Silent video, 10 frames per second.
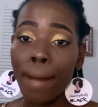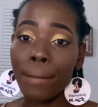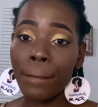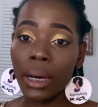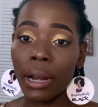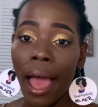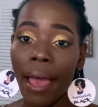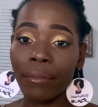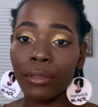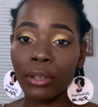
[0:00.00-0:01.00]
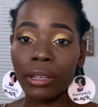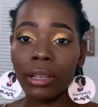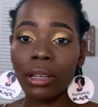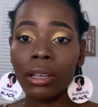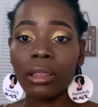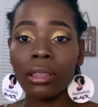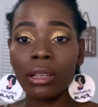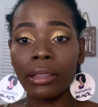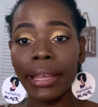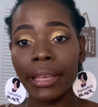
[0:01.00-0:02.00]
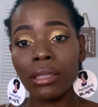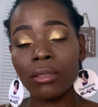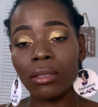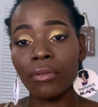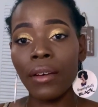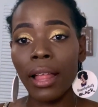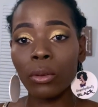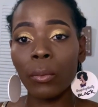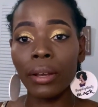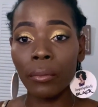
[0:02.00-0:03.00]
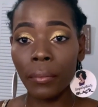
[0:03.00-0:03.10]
but after the next following